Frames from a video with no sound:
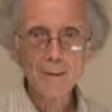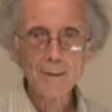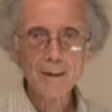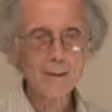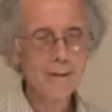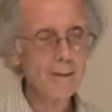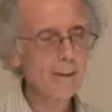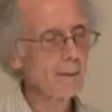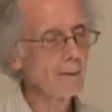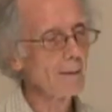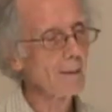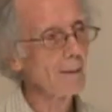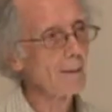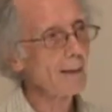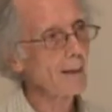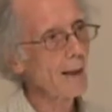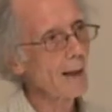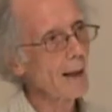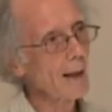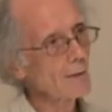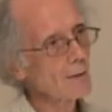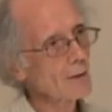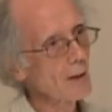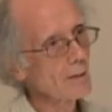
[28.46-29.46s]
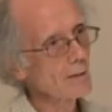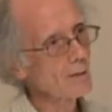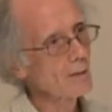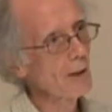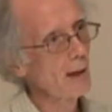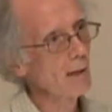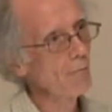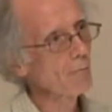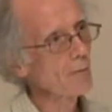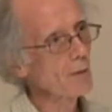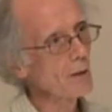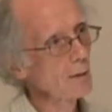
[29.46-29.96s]
doesn't
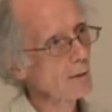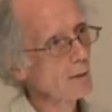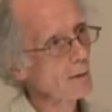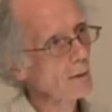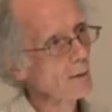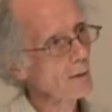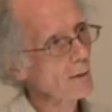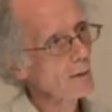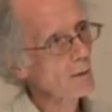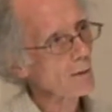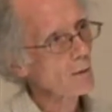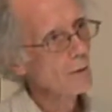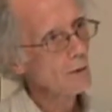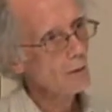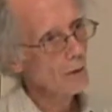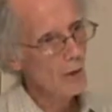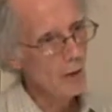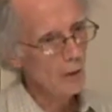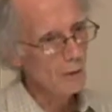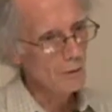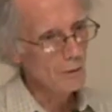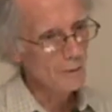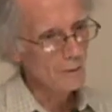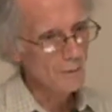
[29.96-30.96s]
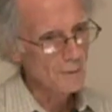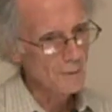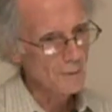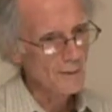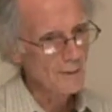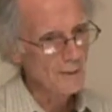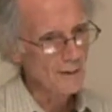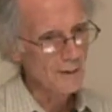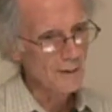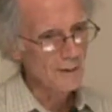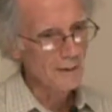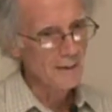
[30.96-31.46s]
have the
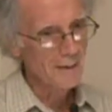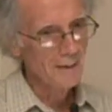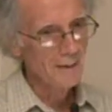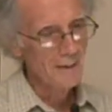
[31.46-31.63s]
currency